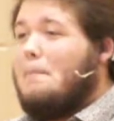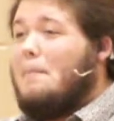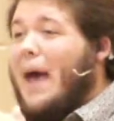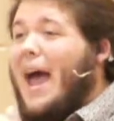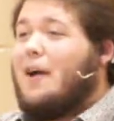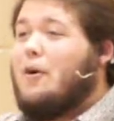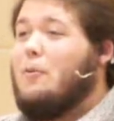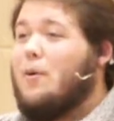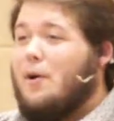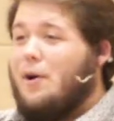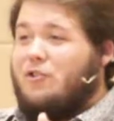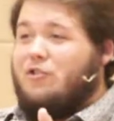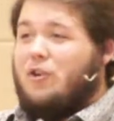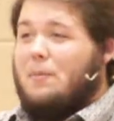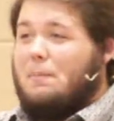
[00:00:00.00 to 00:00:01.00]
back where it
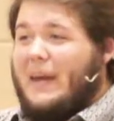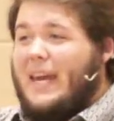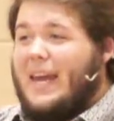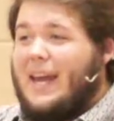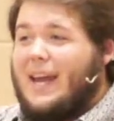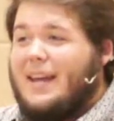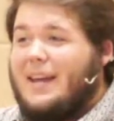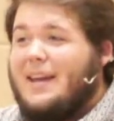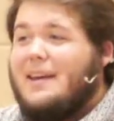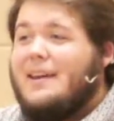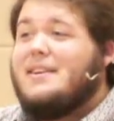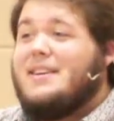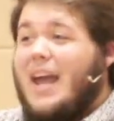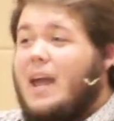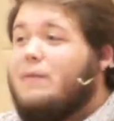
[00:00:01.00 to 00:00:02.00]
should be.
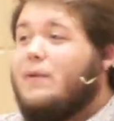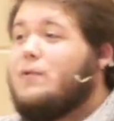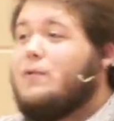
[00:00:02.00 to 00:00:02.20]
David